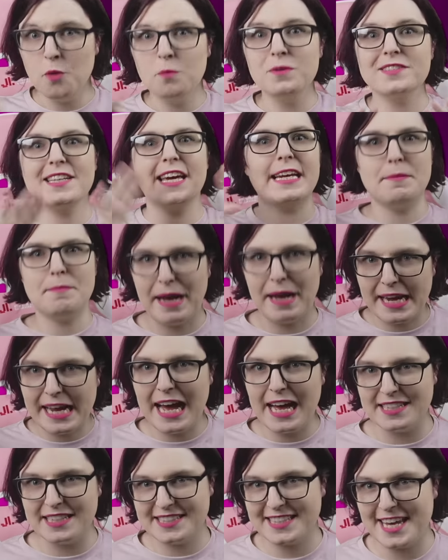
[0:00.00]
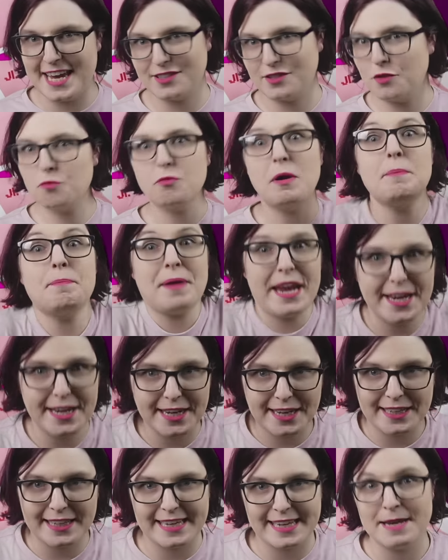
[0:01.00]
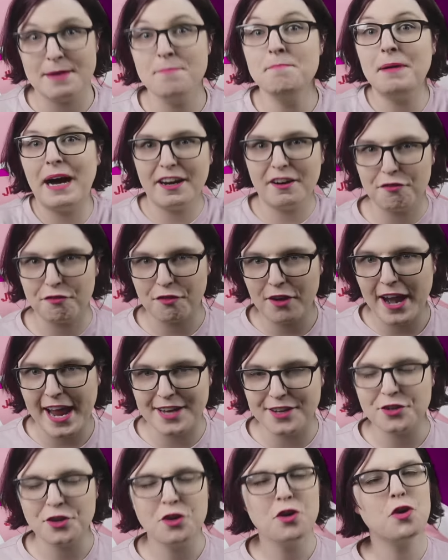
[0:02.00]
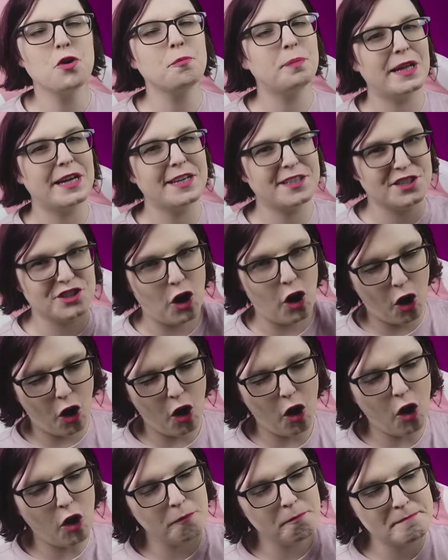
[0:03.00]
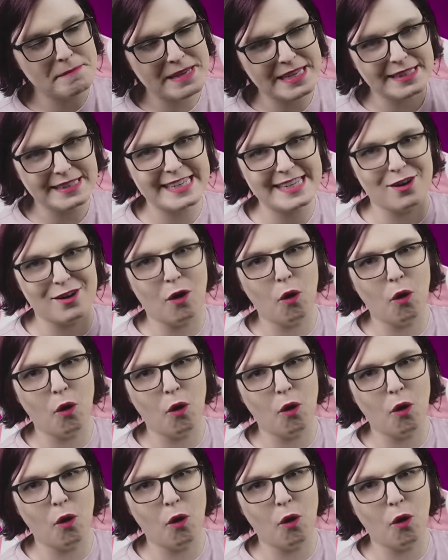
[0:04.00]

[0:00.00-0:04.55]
was getting my ass kicked repeatedly by a friend who played an all melee